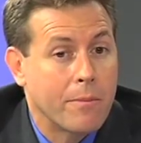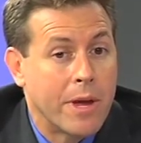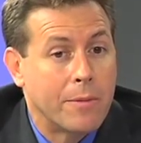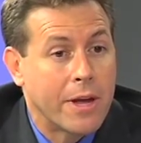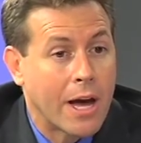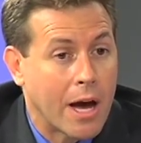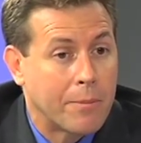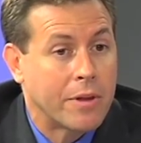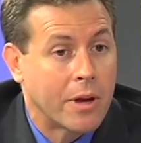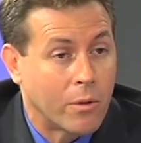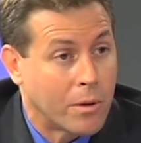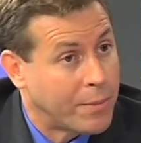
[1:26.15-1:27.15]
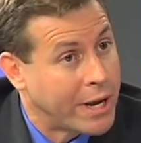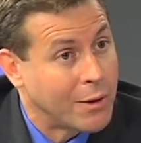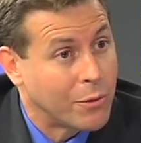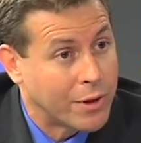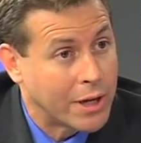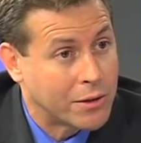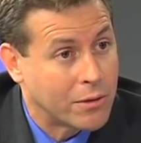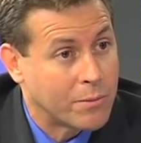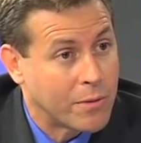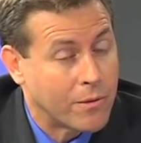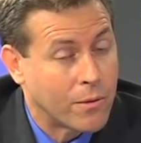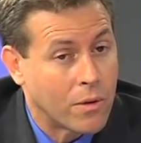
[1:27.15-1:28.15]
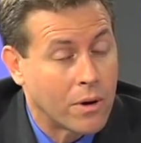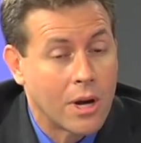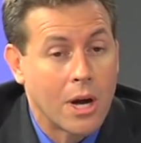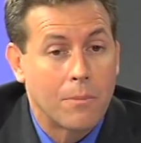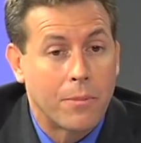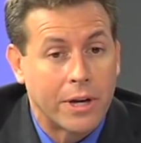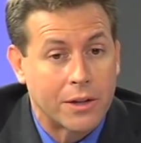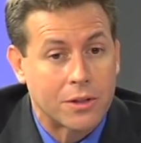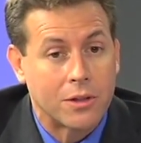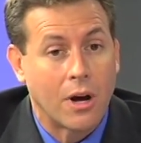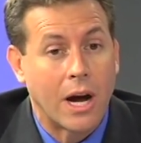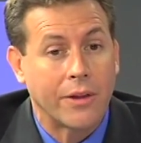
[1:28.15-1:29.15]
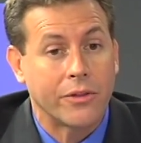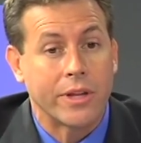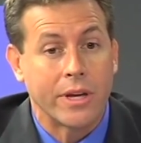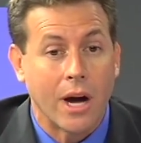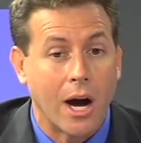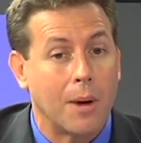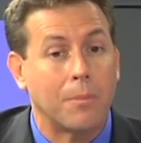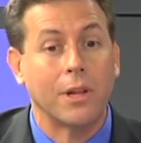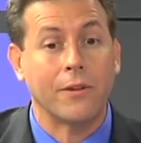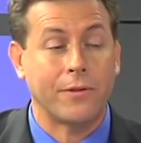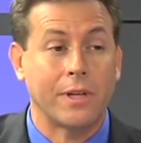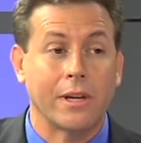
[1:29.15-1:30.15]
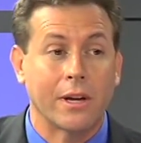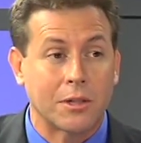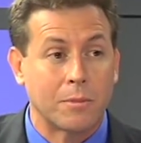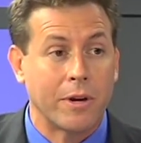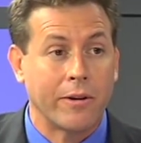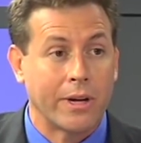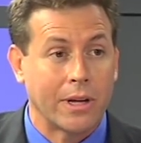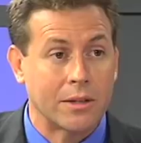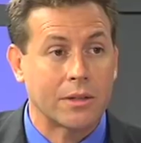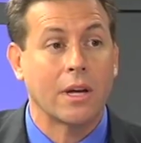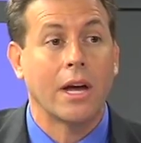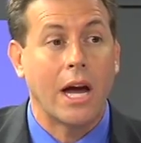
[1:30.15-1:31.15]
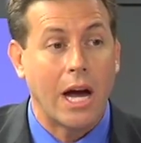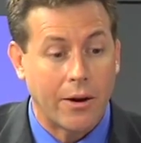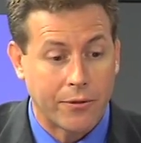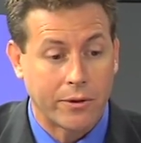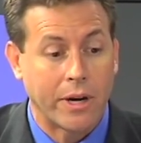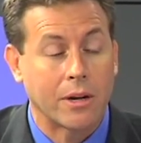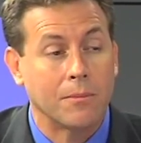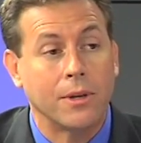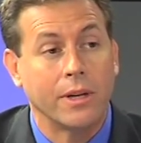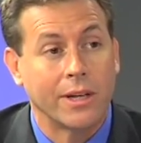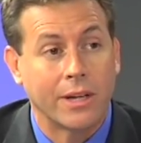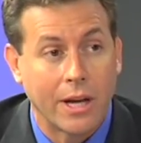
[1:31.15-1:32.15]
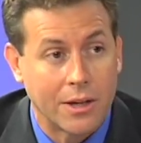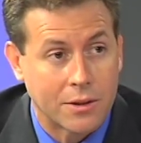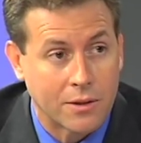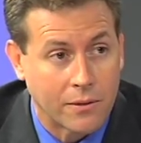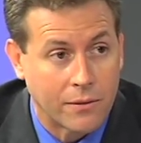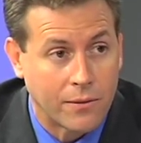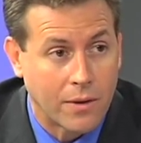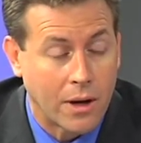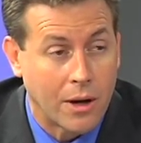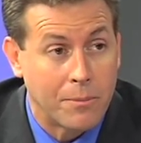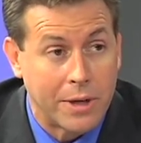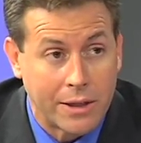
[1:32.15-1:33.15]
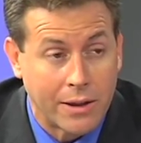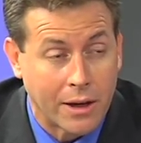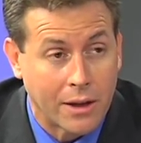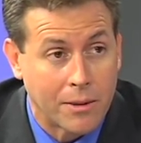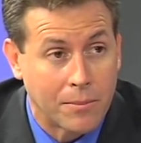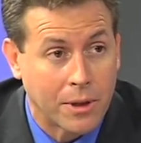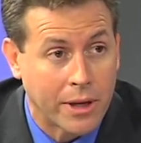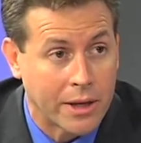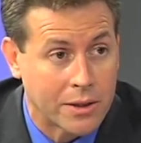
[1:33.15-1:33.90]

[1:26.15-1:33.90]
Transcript: may be happy they were in pain with that tooth before, but it's not the uplifting experience after I complete a case of mini dental implants.